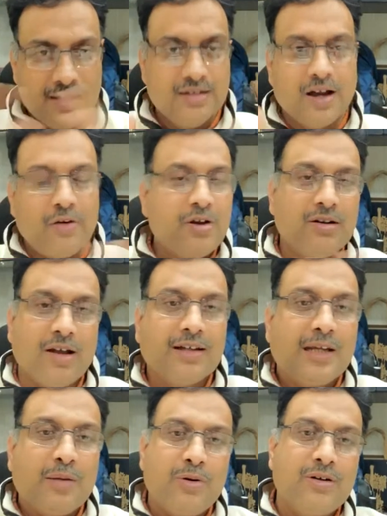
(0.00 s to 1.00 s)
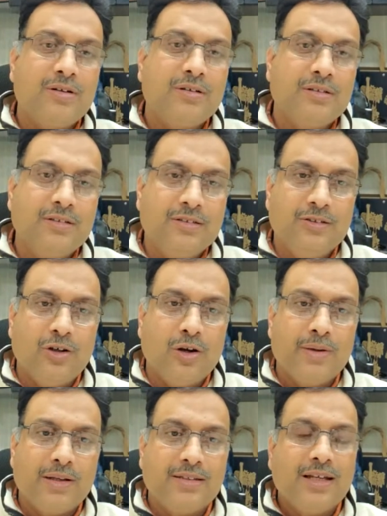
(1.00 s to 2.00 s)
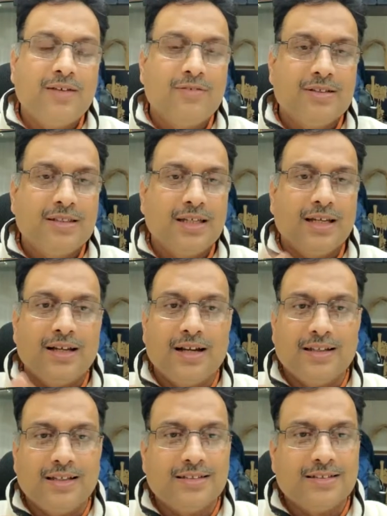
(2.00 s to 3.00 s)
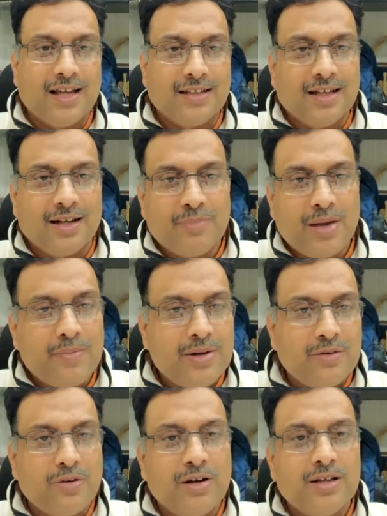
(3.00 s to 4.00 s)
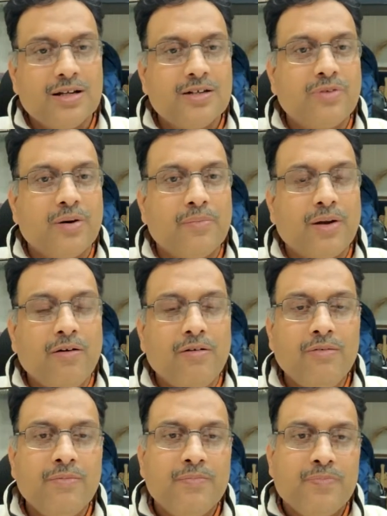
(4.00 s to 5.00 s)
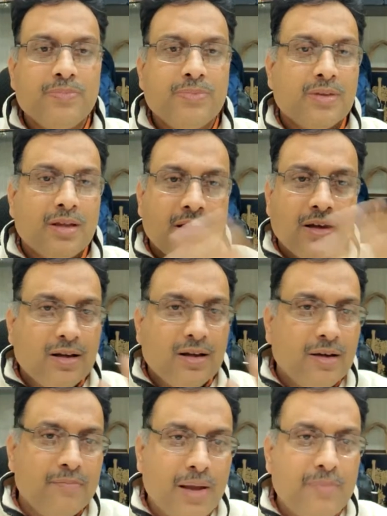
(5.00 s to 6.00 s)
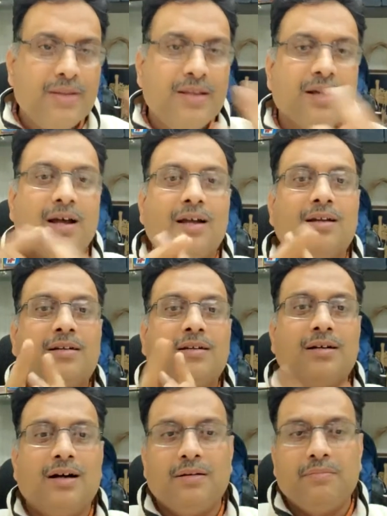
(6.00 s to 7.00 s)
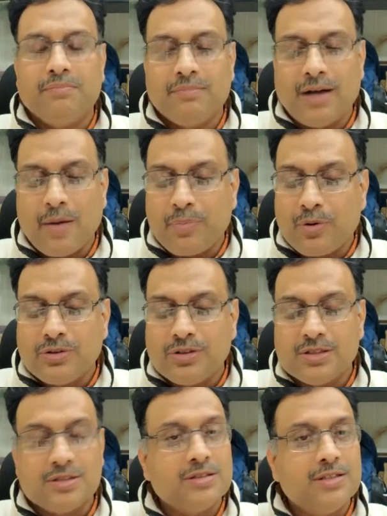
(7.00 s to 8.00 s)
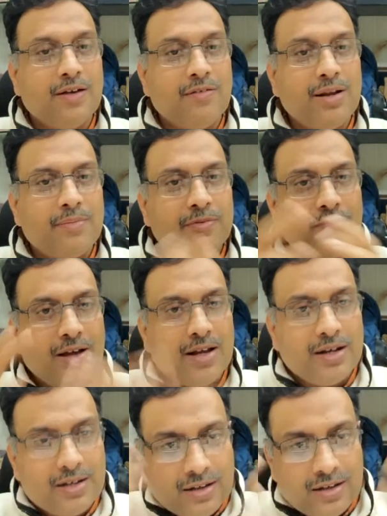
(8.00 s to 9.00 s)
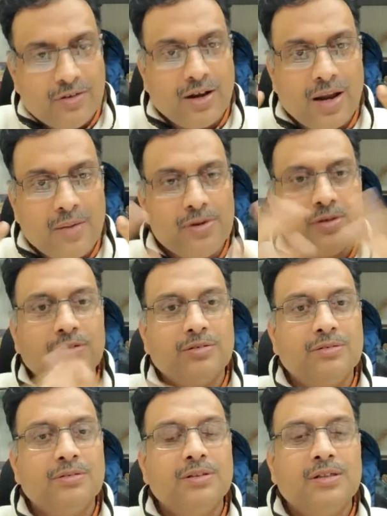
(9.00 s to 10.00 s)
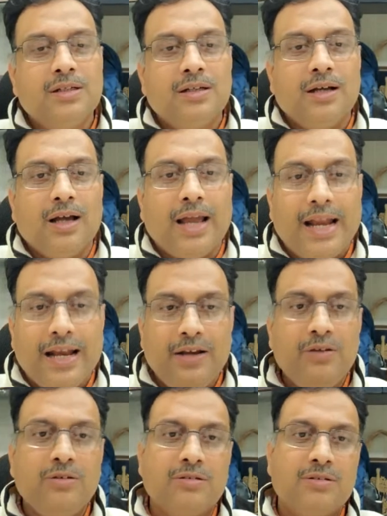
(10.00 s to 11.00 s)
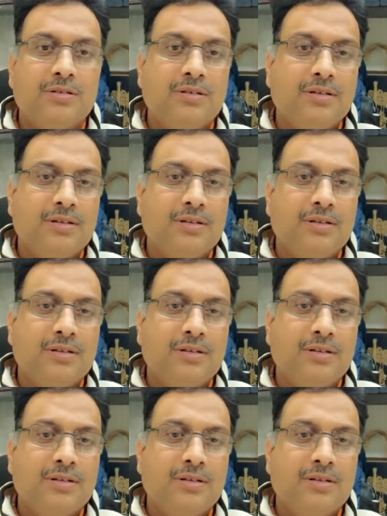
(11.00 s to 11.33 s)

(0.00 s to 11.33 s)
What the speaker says: so you're talking about genomic sequencing and things like that. Maybe in 20 years from now, maybe there are approaches developed wherein you're able to induce,